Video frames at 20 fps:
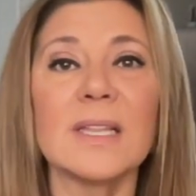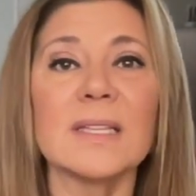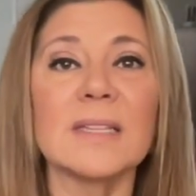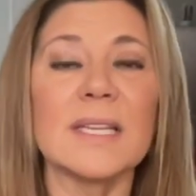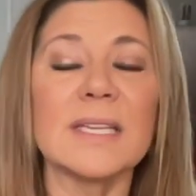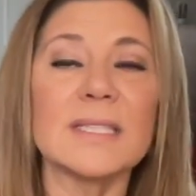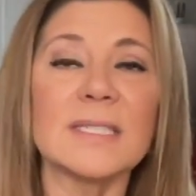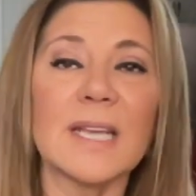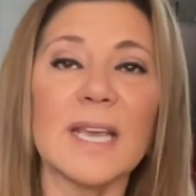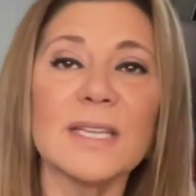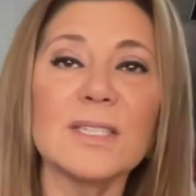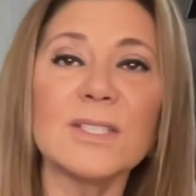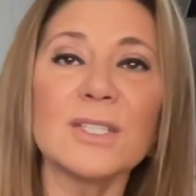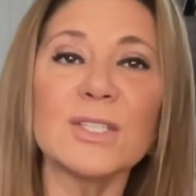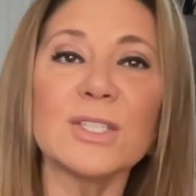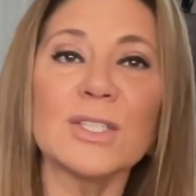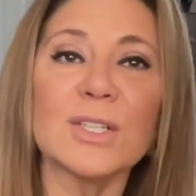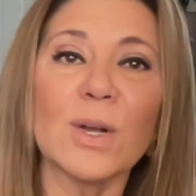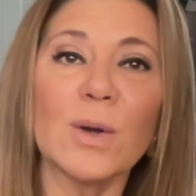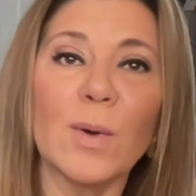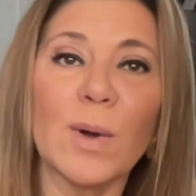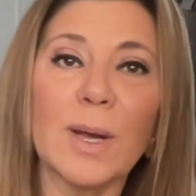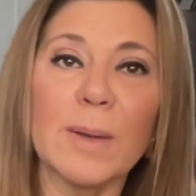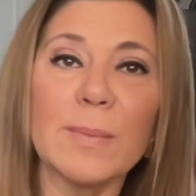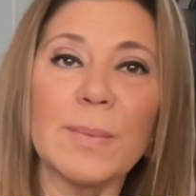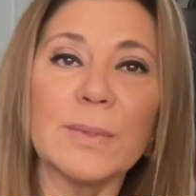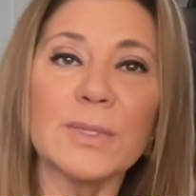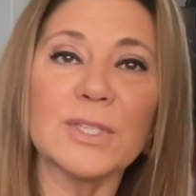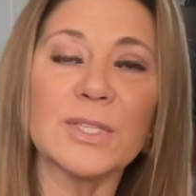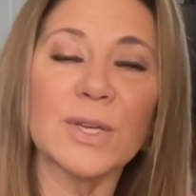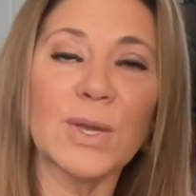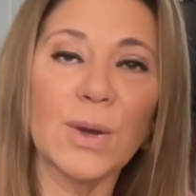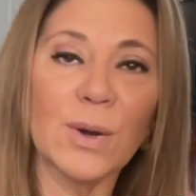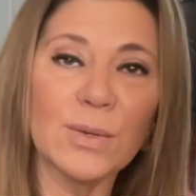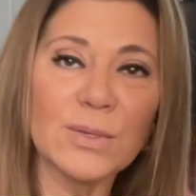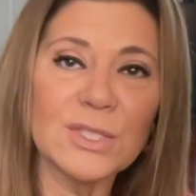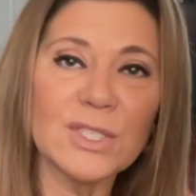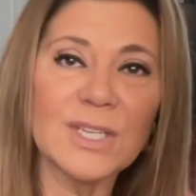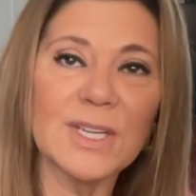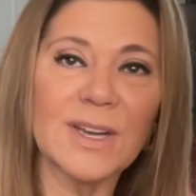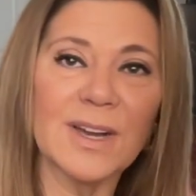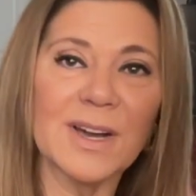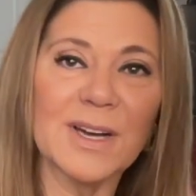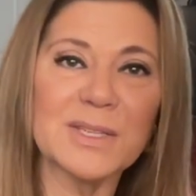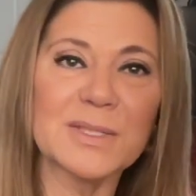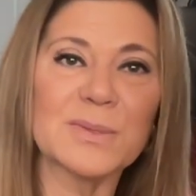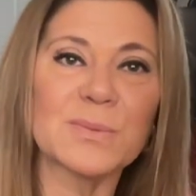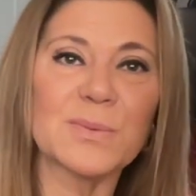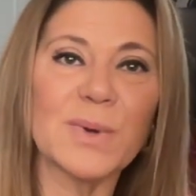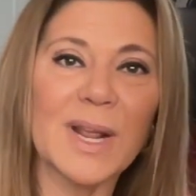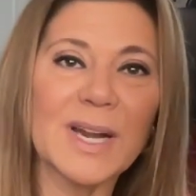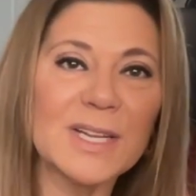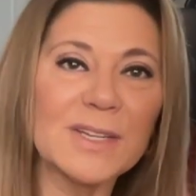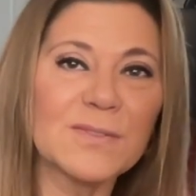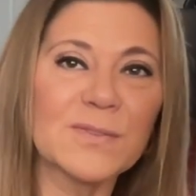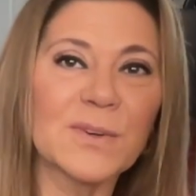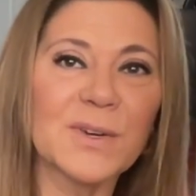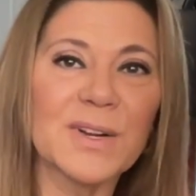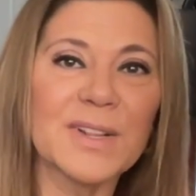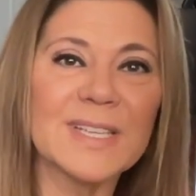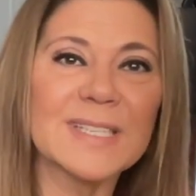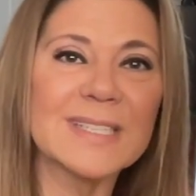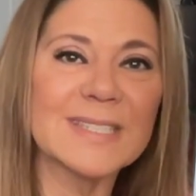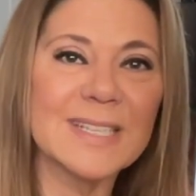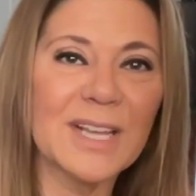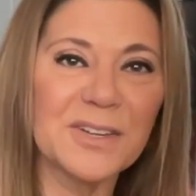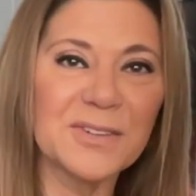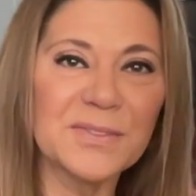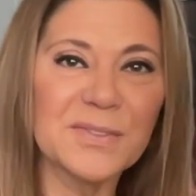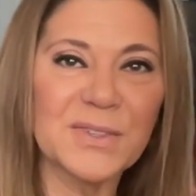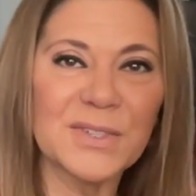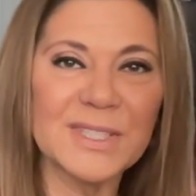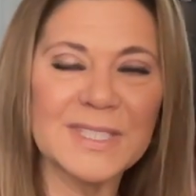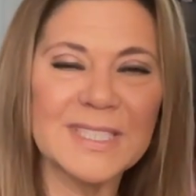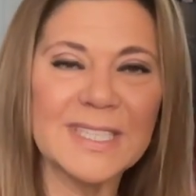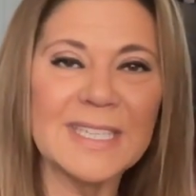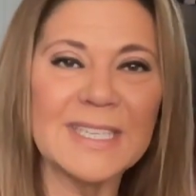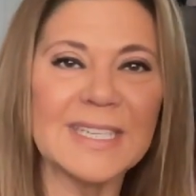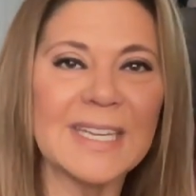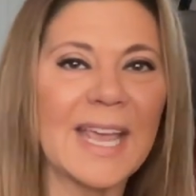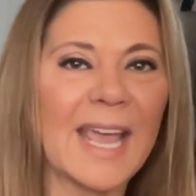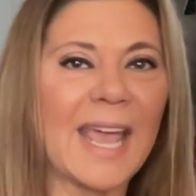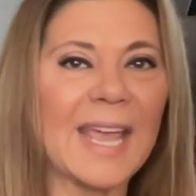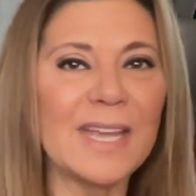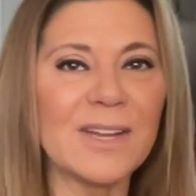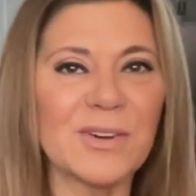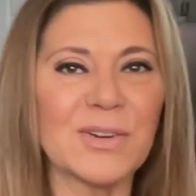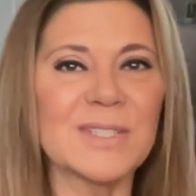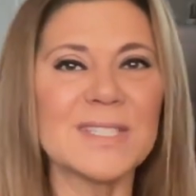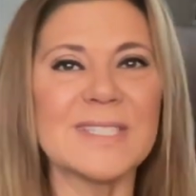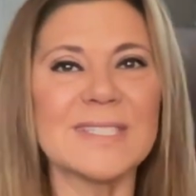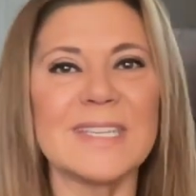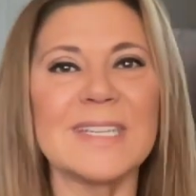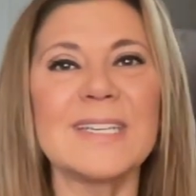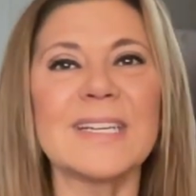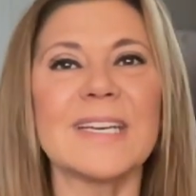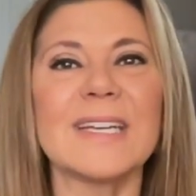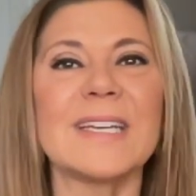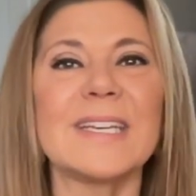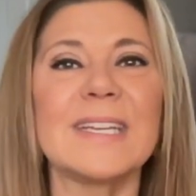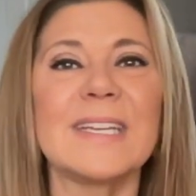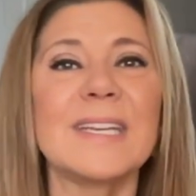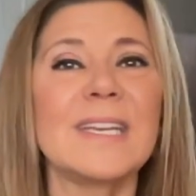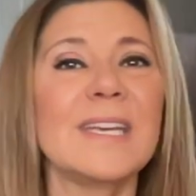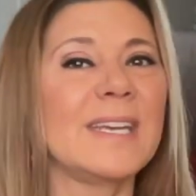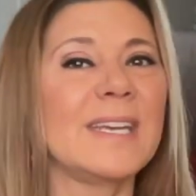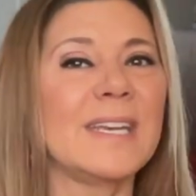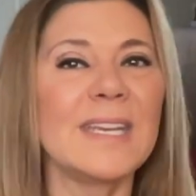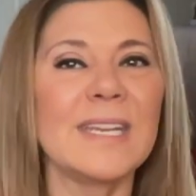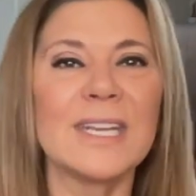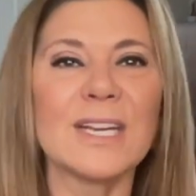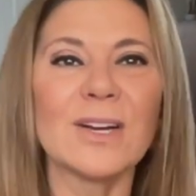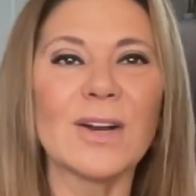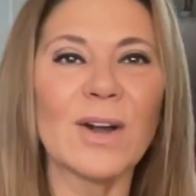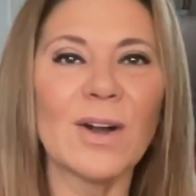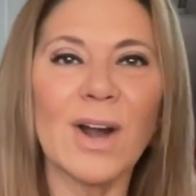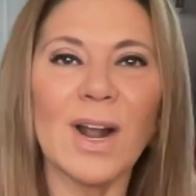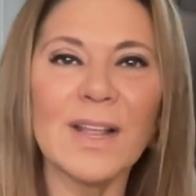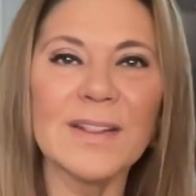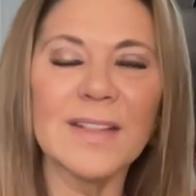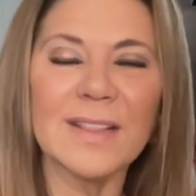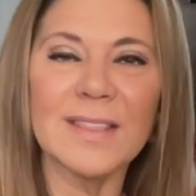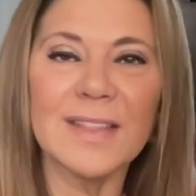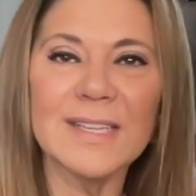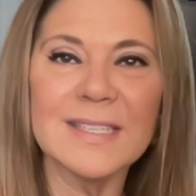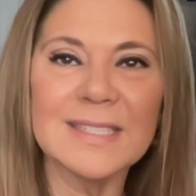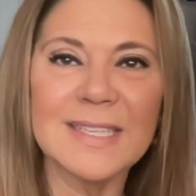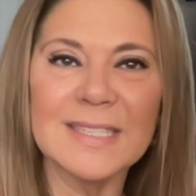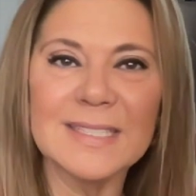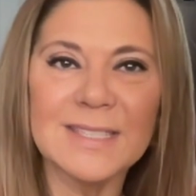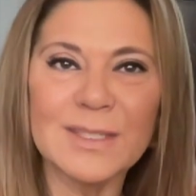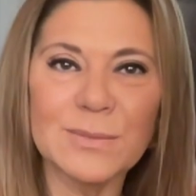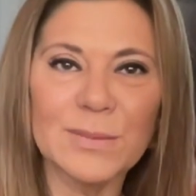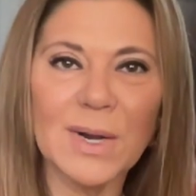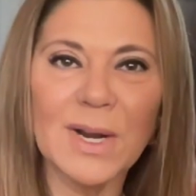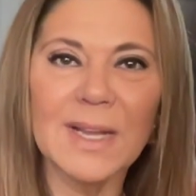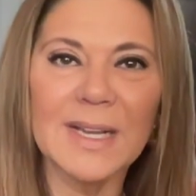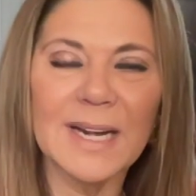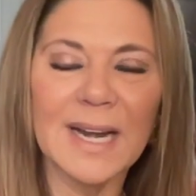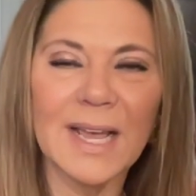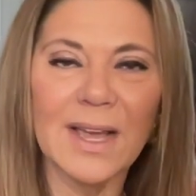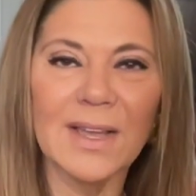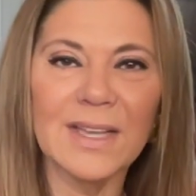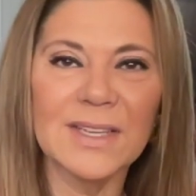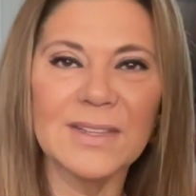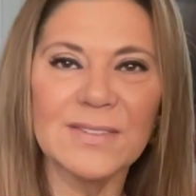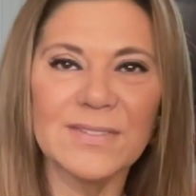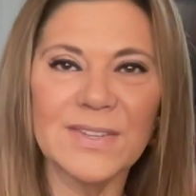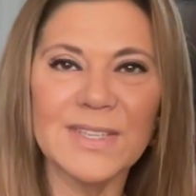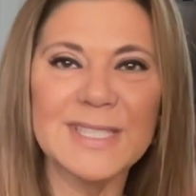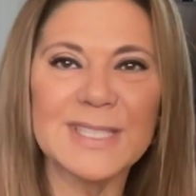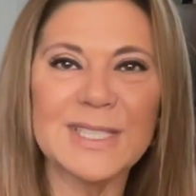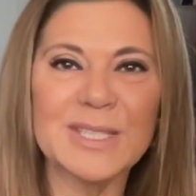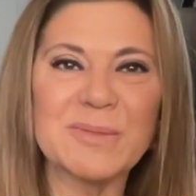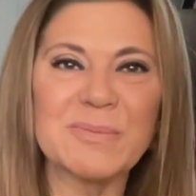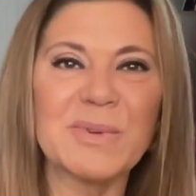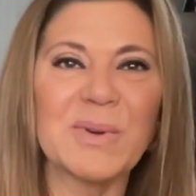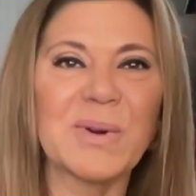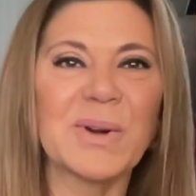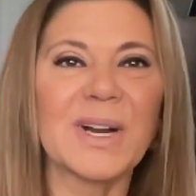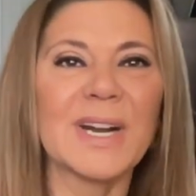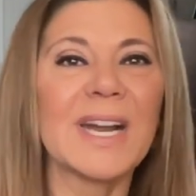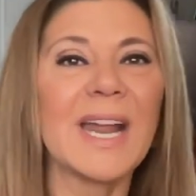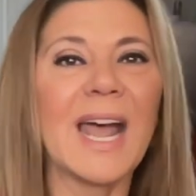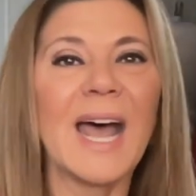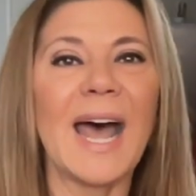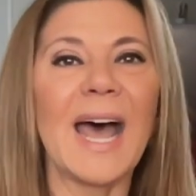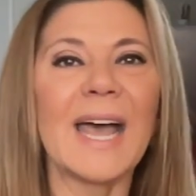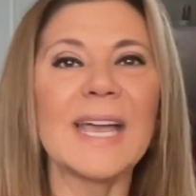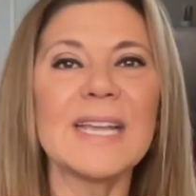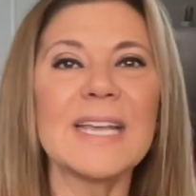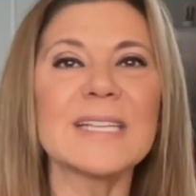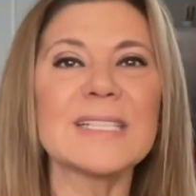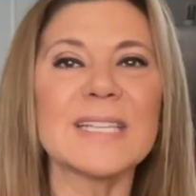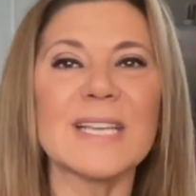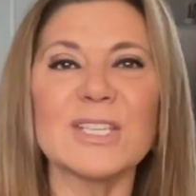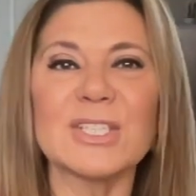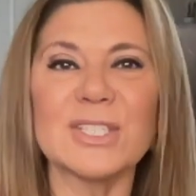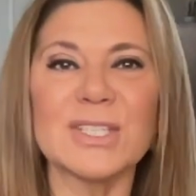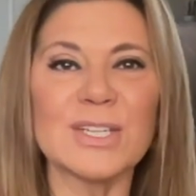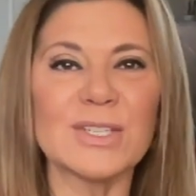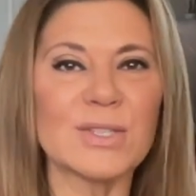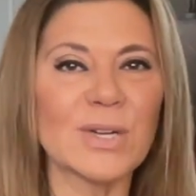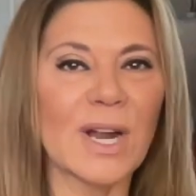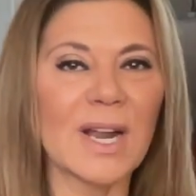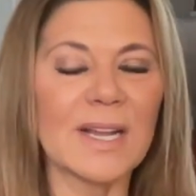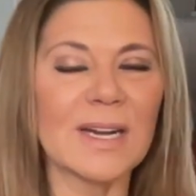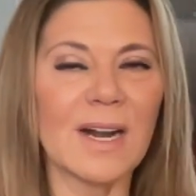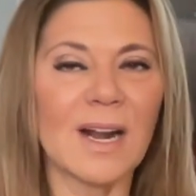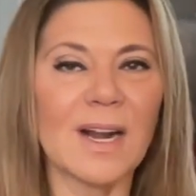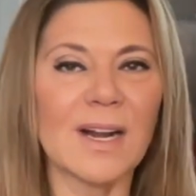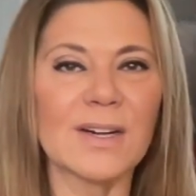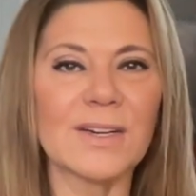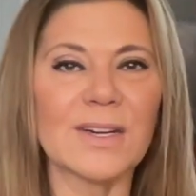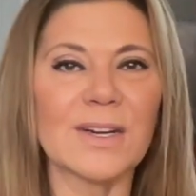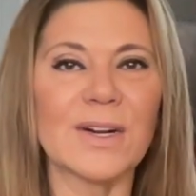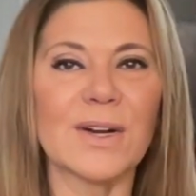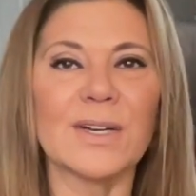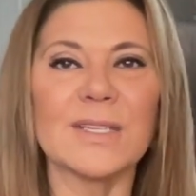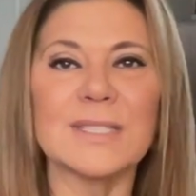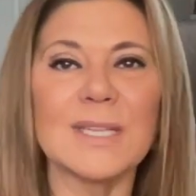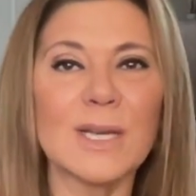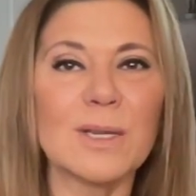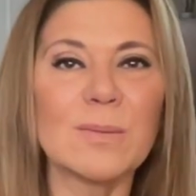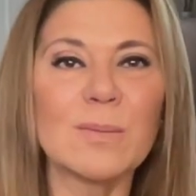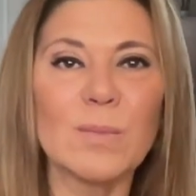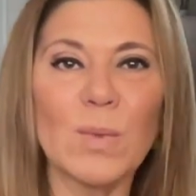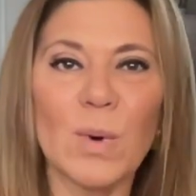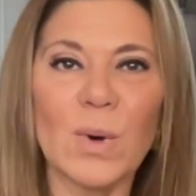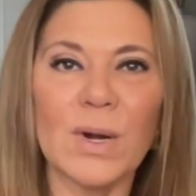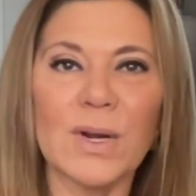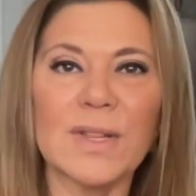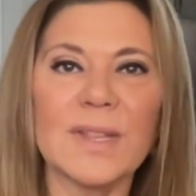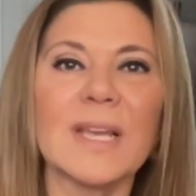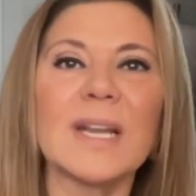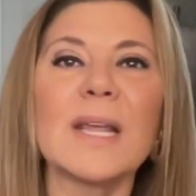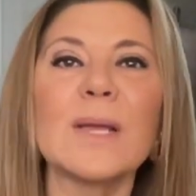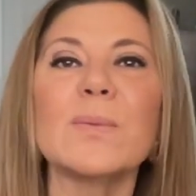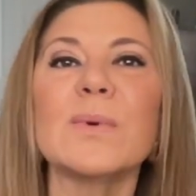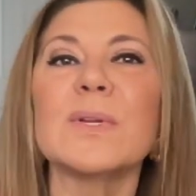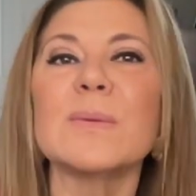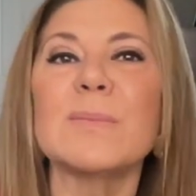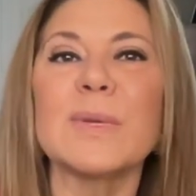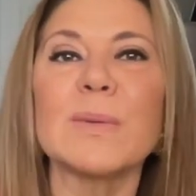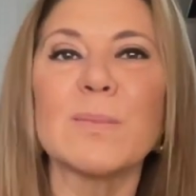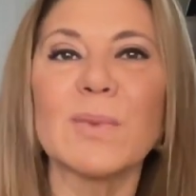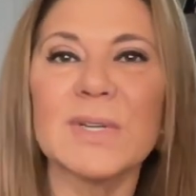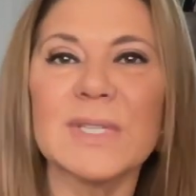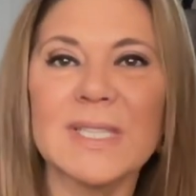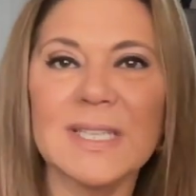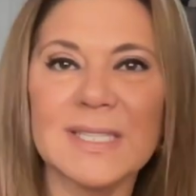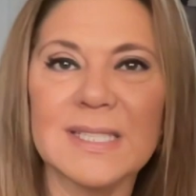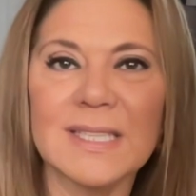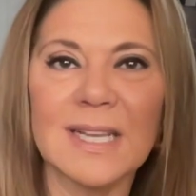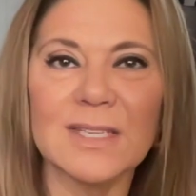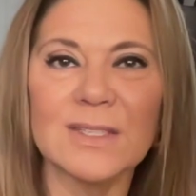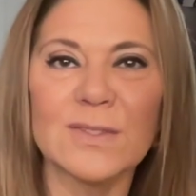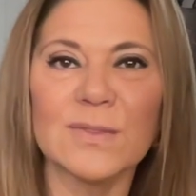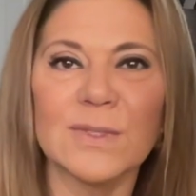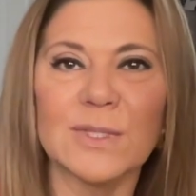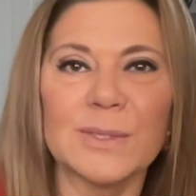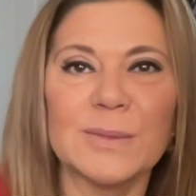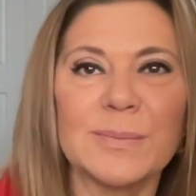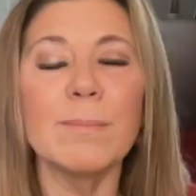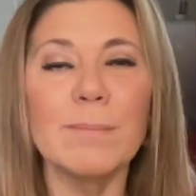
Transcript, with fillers: They tend to show up to coaching calls ready for the self critique. Hey, Christina, here are all the things I did wrong and how I can fix them, or I guess I should have tried harder or done more, then I would have been more successful.